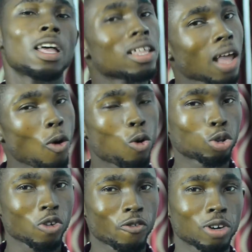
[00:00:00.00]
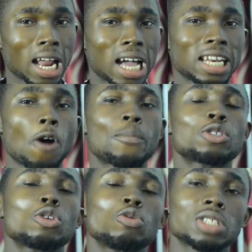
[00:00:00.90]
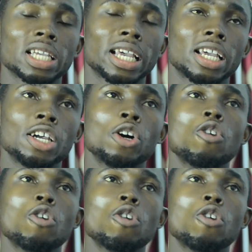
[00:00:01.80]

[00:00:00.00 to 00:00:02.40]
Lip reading: Now, who could phone now? Now, person who say,